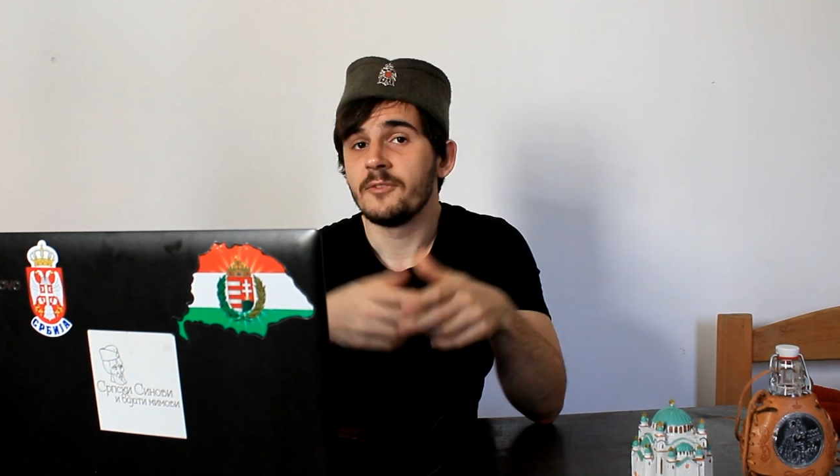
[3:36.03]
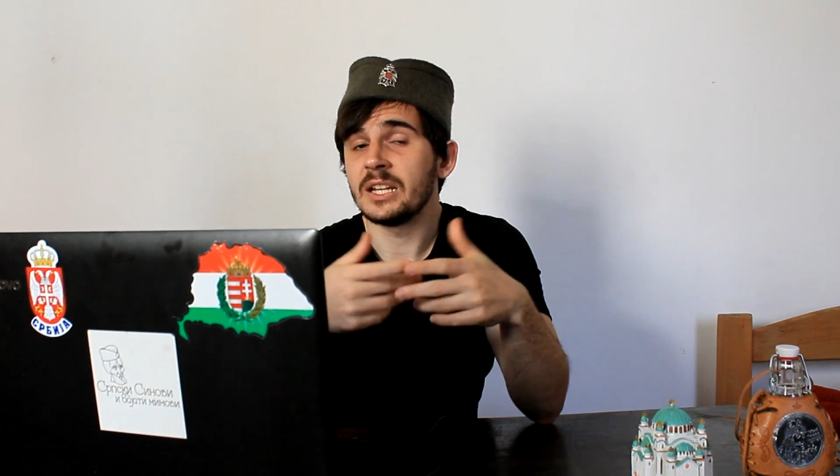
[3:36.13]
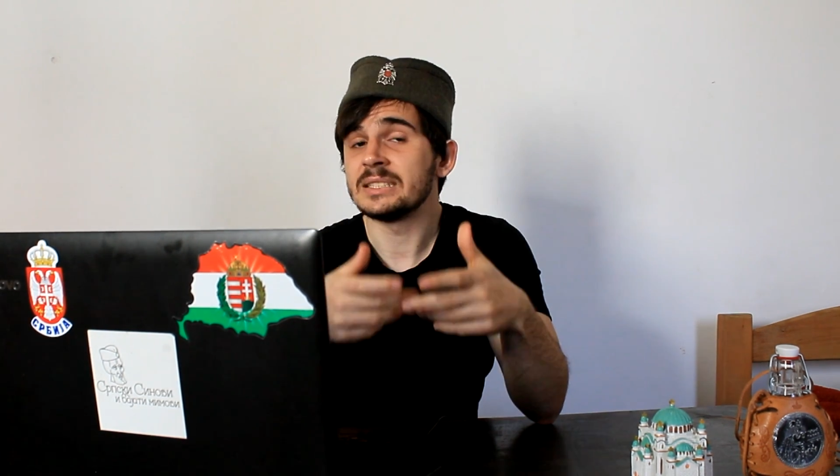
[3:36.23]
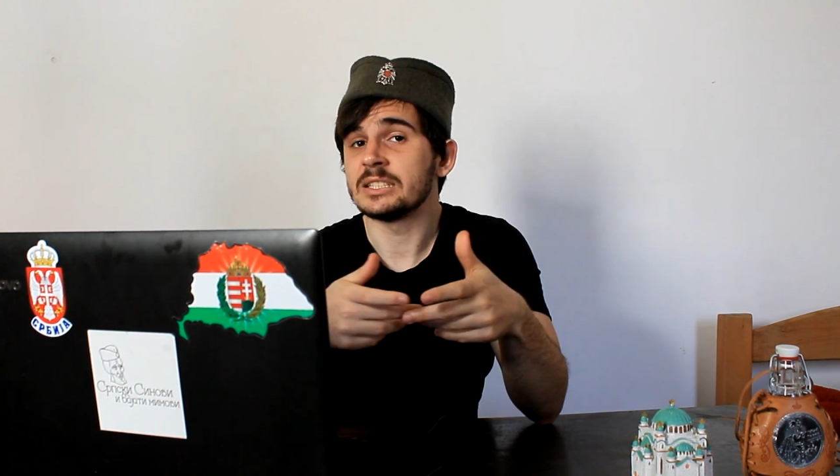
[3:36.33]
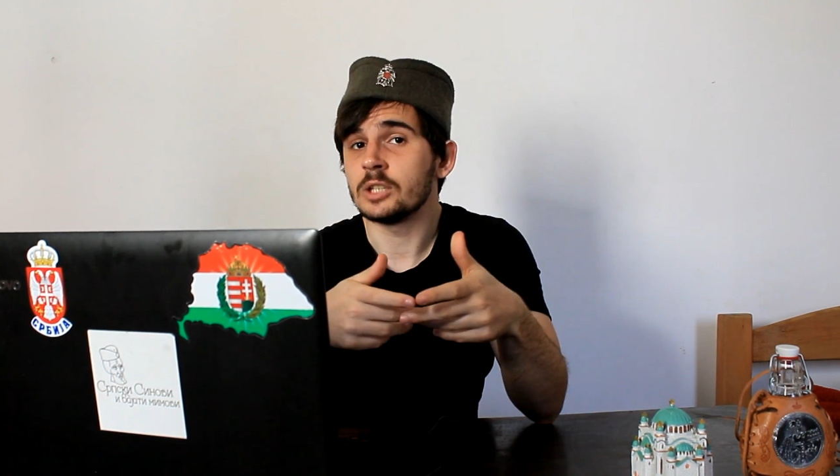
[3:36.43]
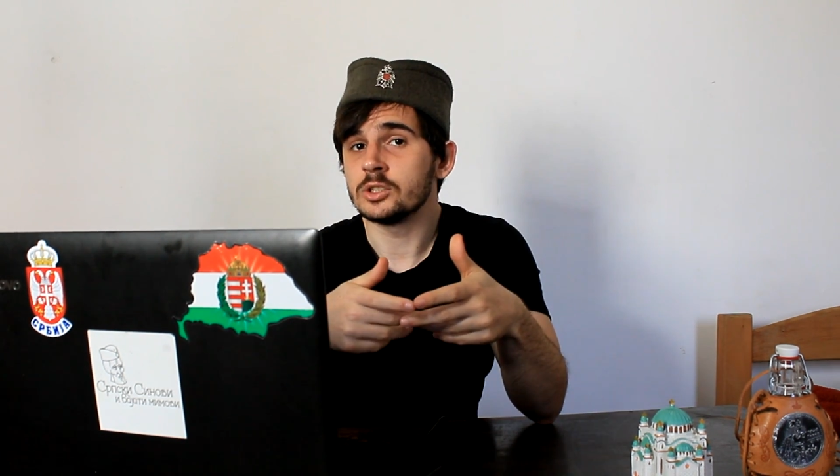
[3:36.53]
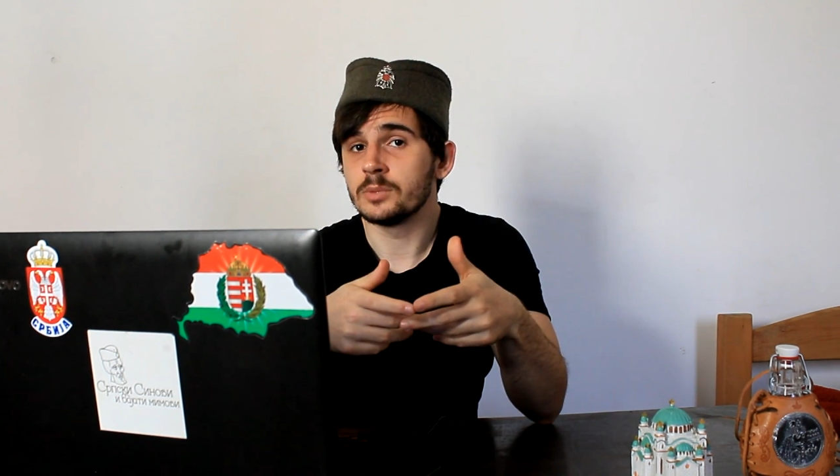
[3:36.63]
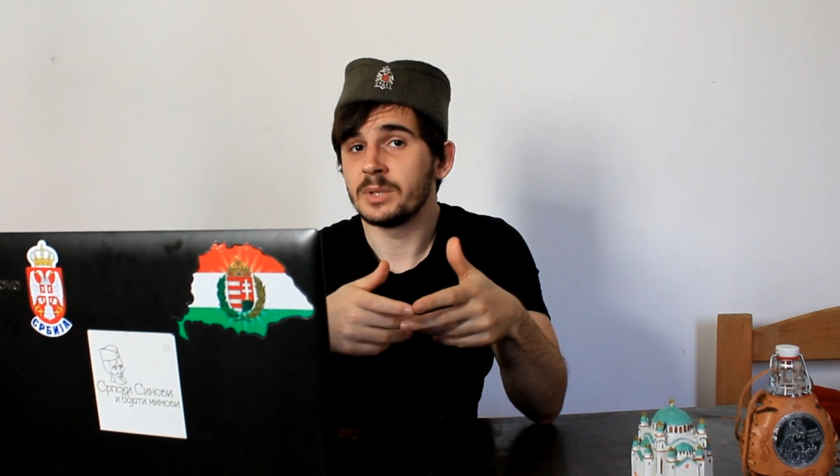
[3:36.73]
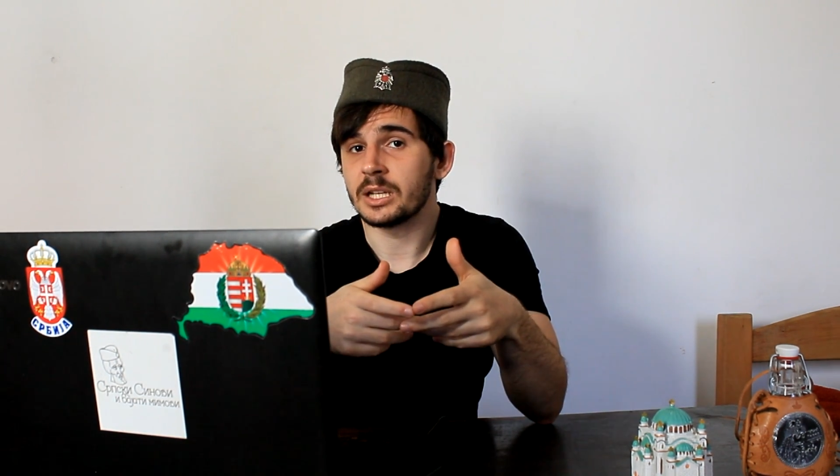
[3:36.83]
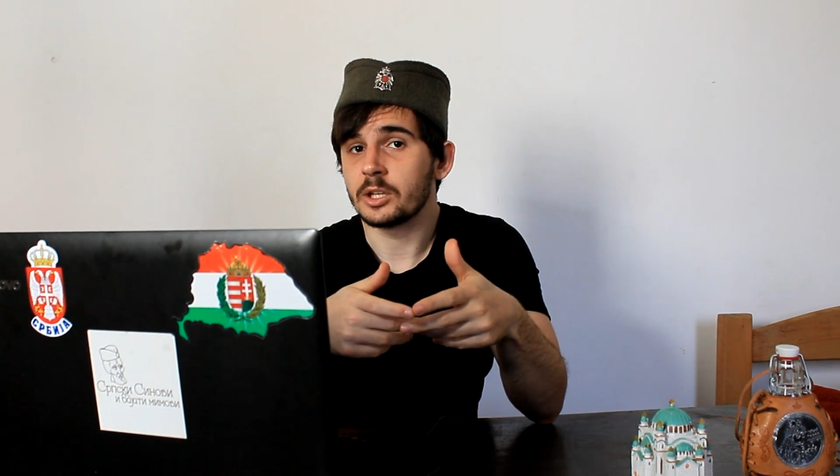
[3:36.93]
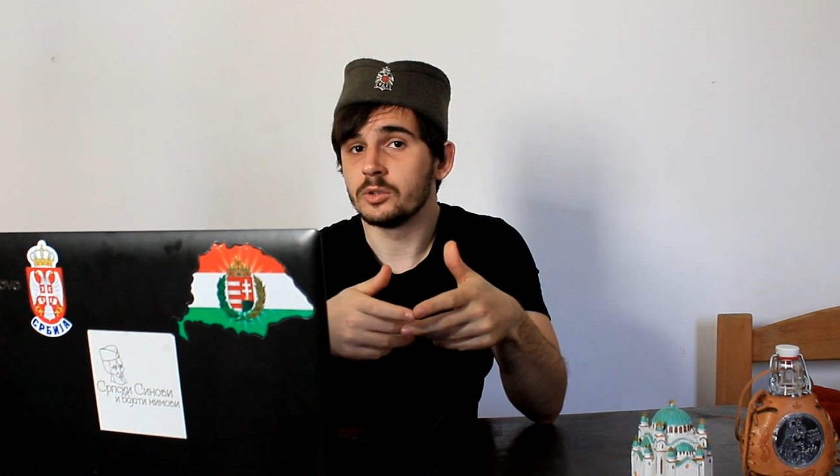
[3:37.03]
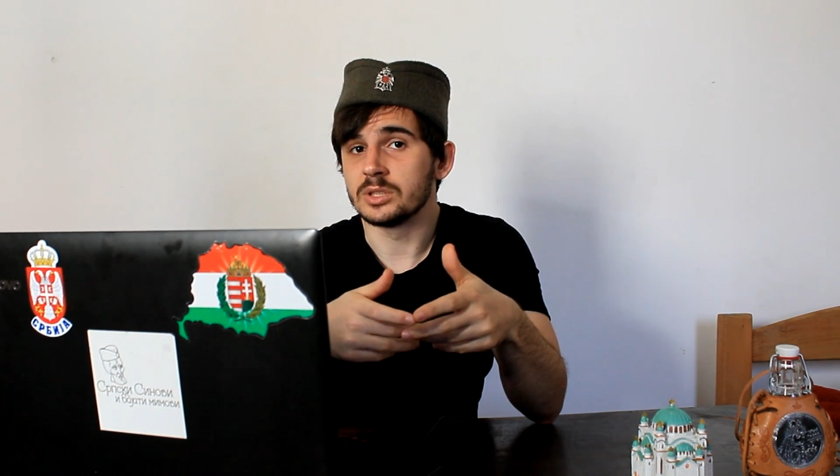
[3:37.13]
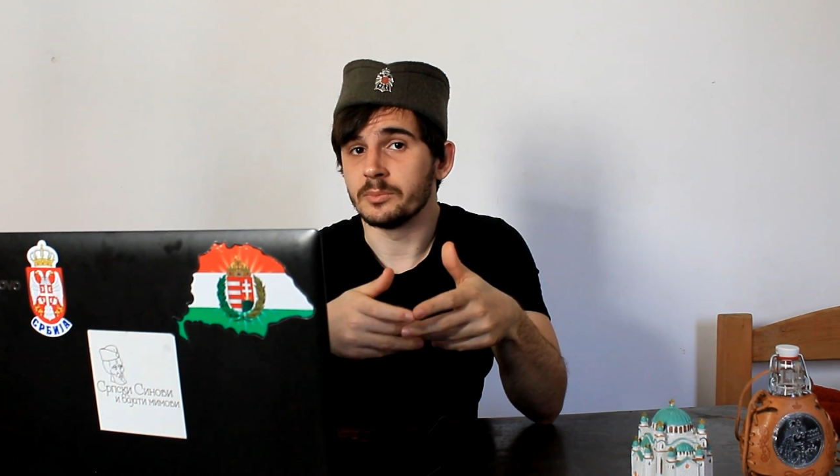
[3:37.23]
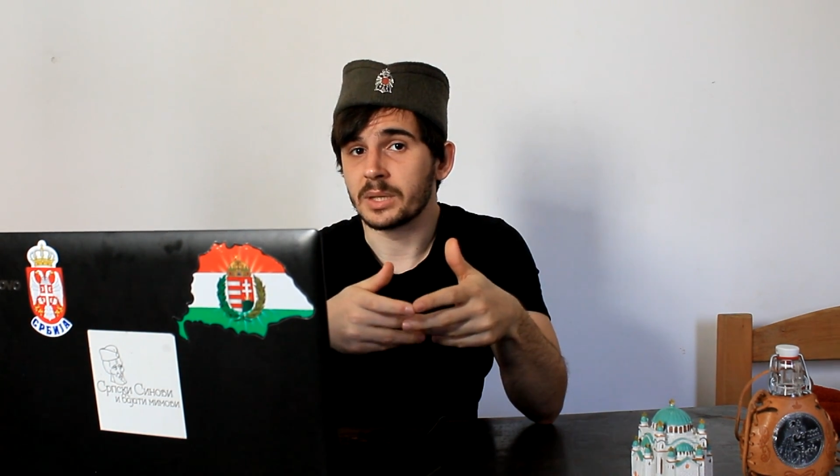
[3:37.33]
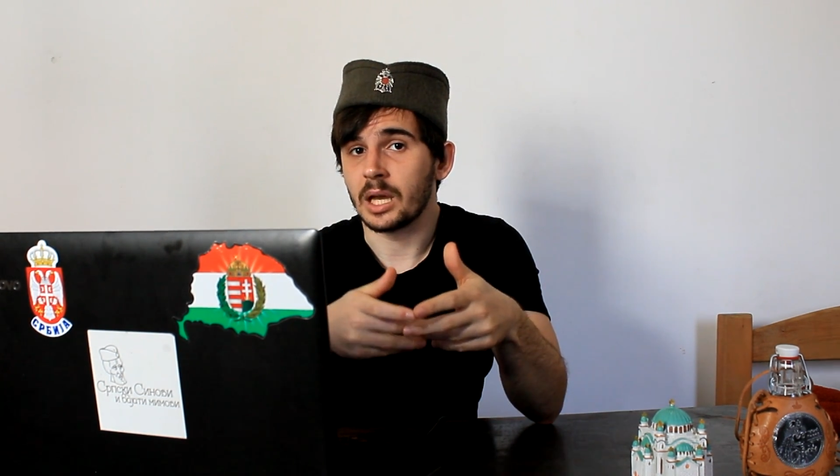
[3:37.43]
Fidesz has also been accused
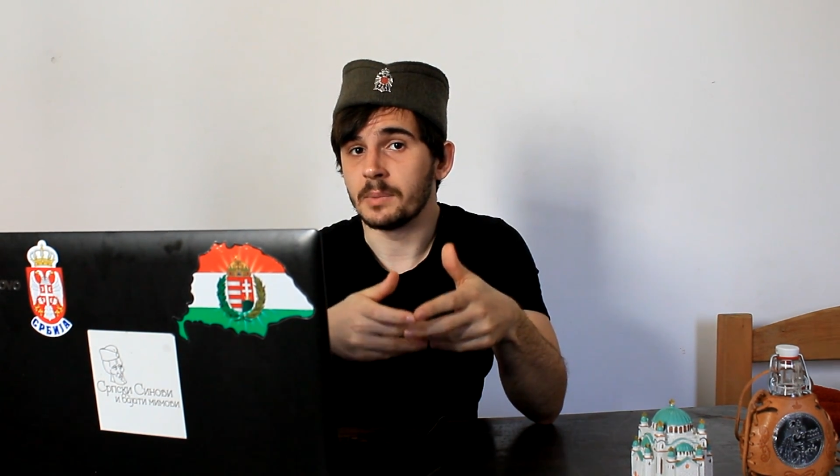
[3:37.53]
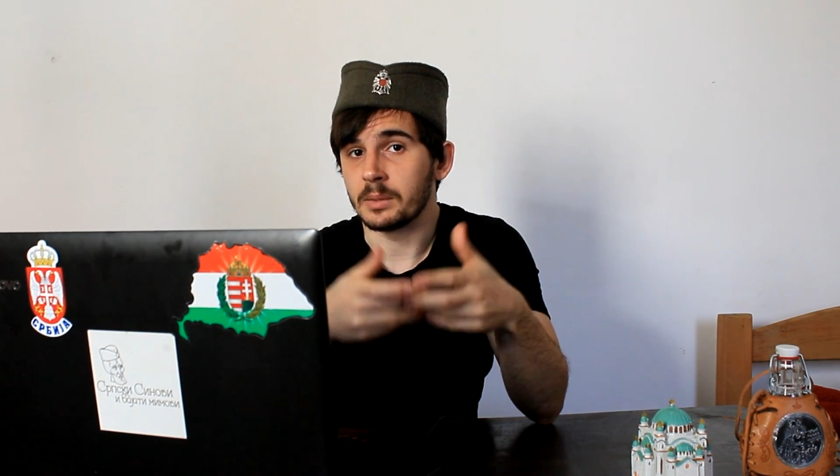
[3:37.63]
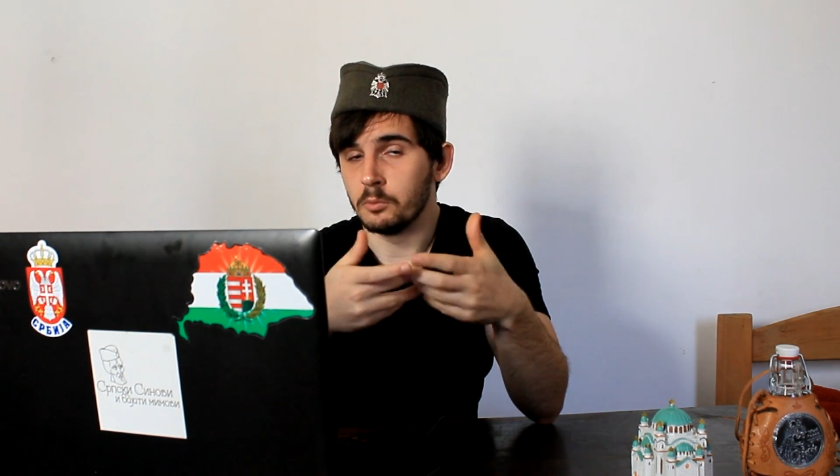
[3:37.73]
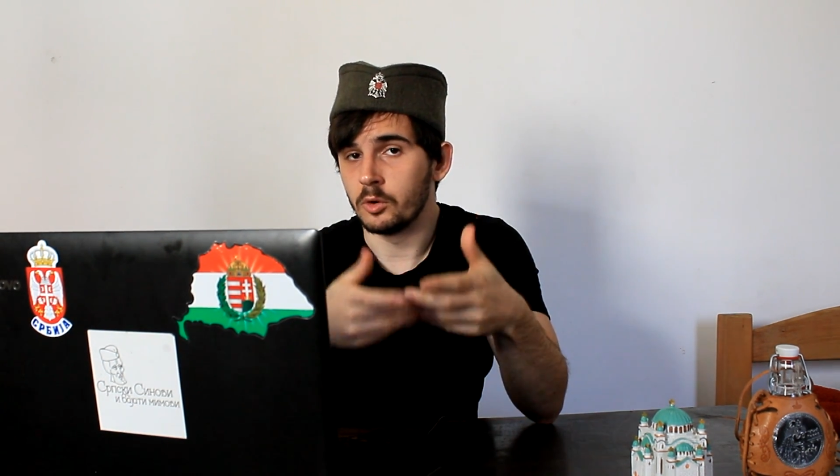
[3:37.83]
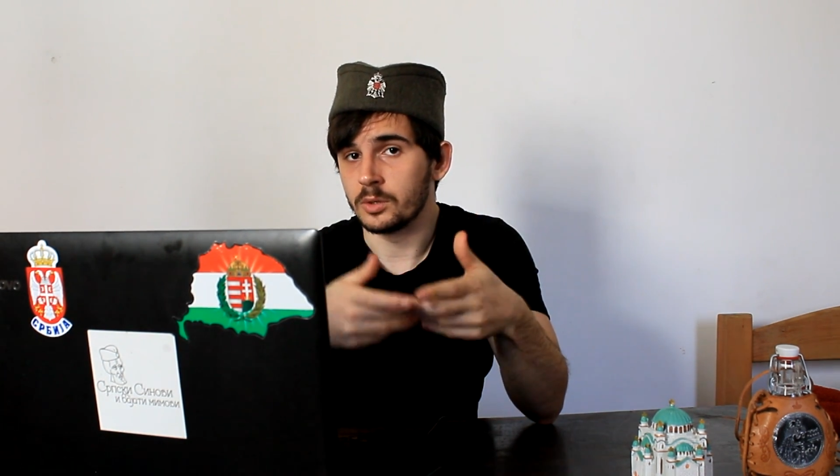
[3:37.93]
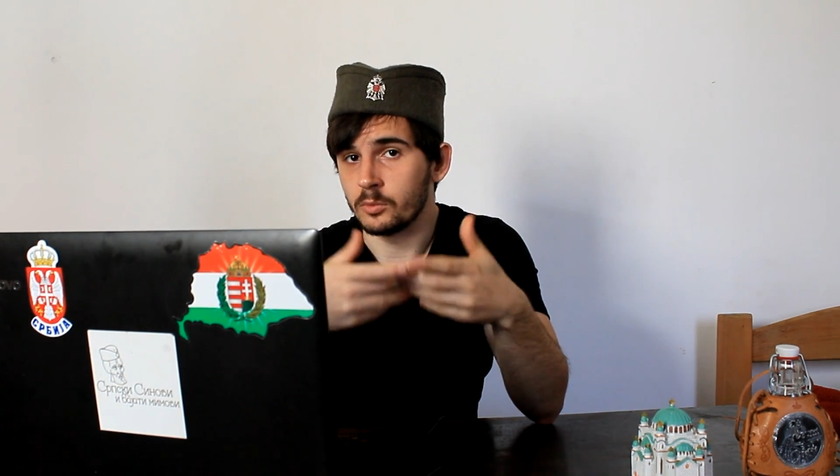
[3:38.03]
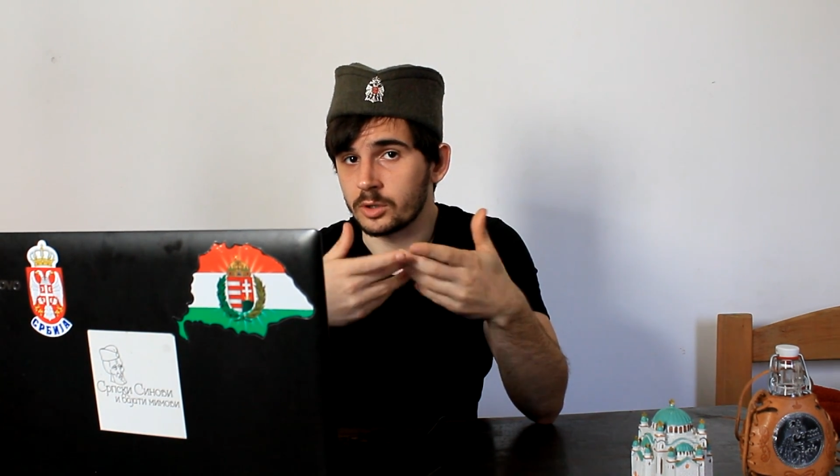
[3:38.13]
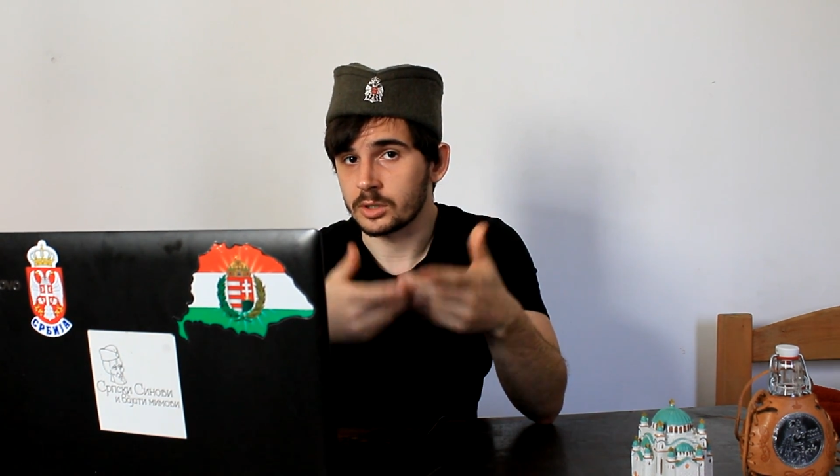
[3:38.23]
of becoming more and more